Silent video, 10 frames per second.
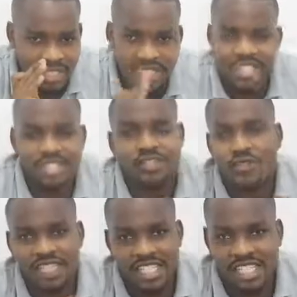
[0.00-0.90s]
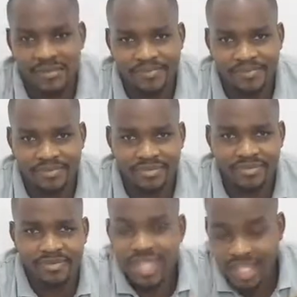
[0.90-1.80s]
taste of tea
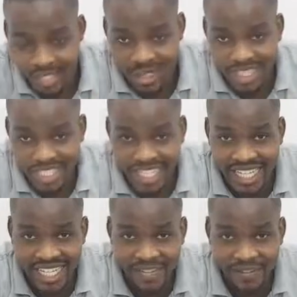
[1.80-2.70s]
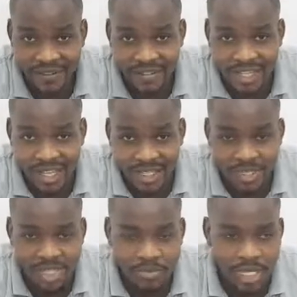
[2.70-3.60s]
in your entire life.
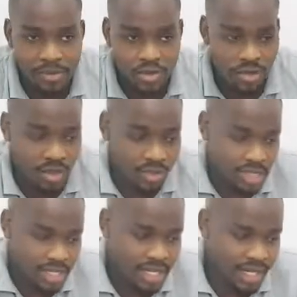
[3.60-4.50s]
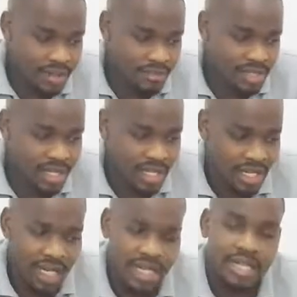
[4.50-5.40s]
So sometimes without these herbs,
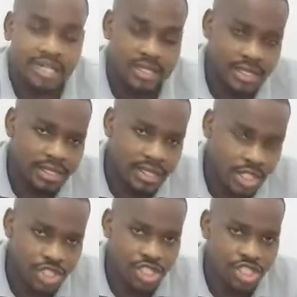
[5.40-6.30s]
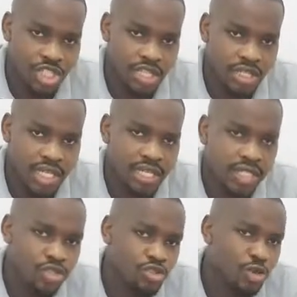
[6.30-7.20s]
I can easily take ginger, at
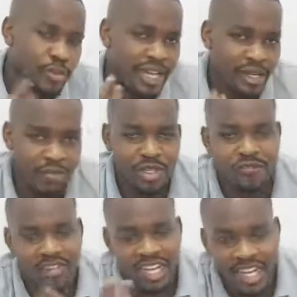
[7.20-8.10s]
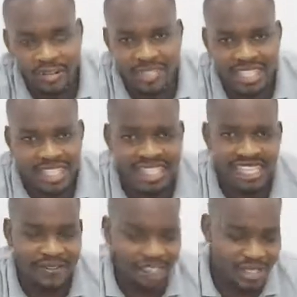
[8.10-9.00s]
least to remind me of the herbs that I
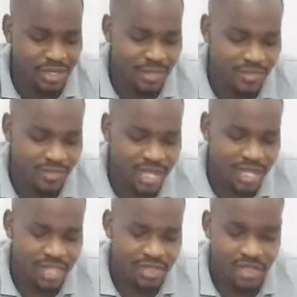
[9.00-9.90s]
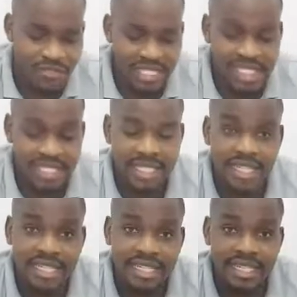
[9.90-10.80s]
left at home. So after taking
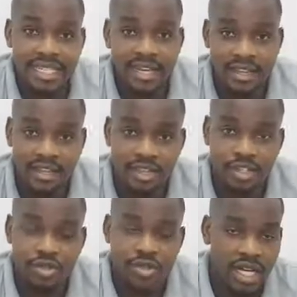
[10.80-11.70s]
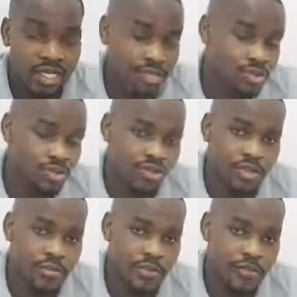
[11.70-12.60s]
garlic, then you can also
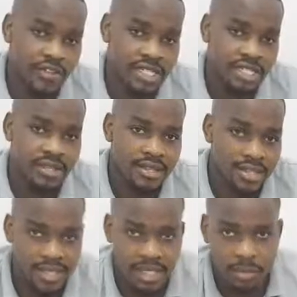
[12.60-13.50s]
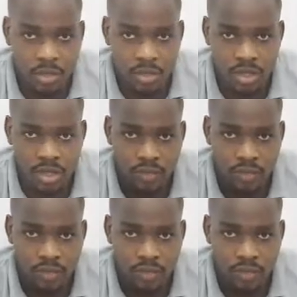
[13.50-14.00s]
improvise in the cinnamon.